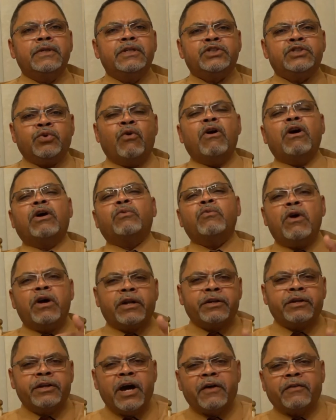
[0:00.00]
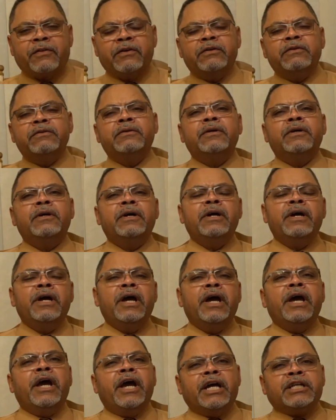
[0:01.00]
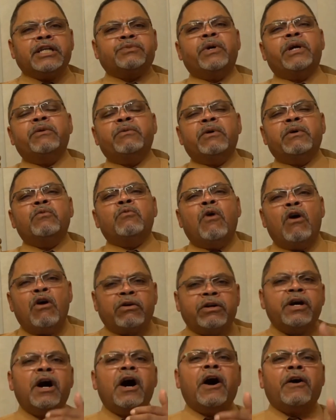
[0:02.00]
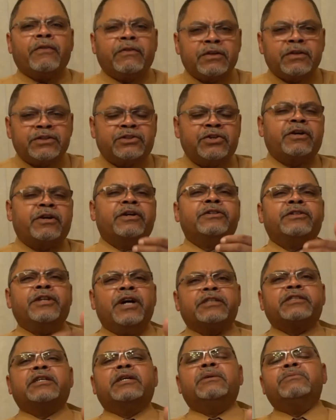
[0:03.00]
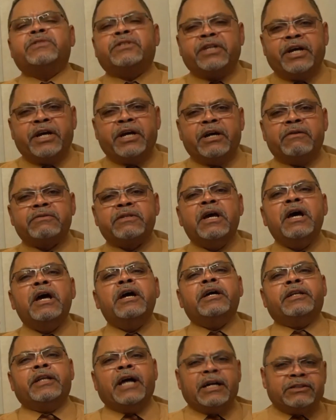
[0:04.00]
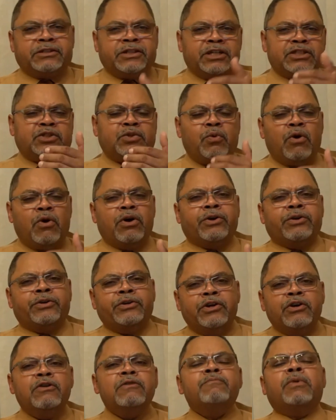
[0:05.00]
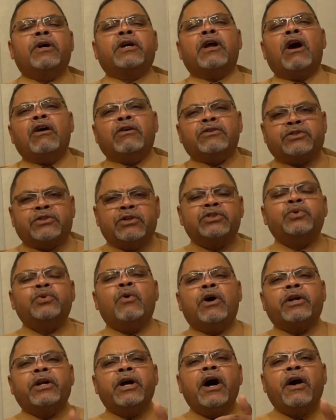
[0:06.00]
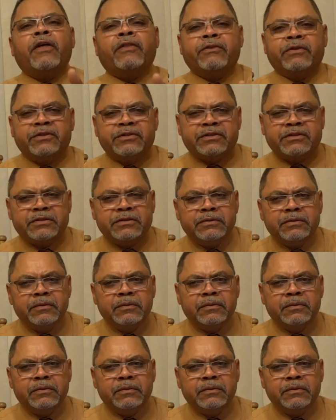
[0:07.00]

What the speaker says: toward one another as we would want others to conduct themselves, not just toward you, but also toward others.